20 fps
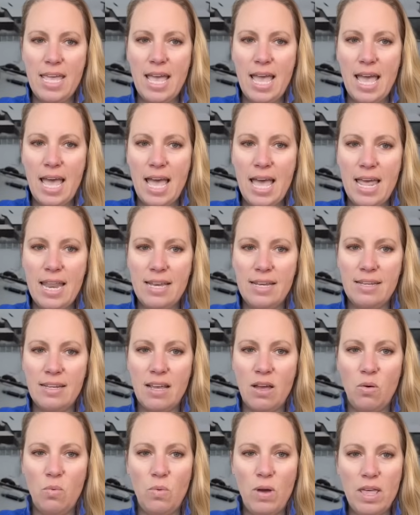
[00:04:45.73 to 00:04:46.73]
and
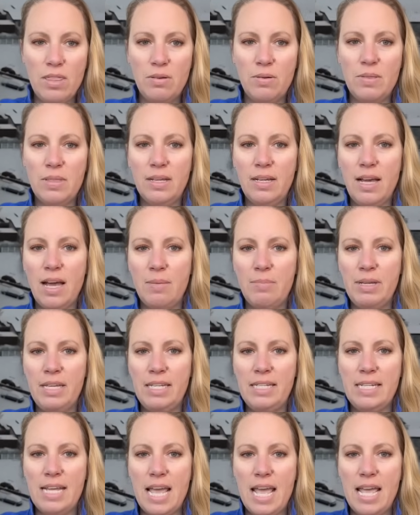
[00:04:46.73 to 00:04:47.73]
weather in the
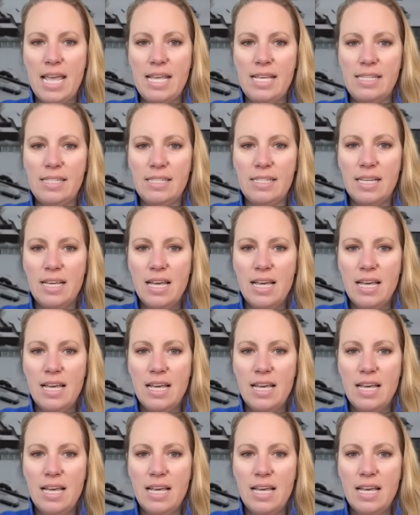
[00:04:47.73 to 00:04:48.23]
coming days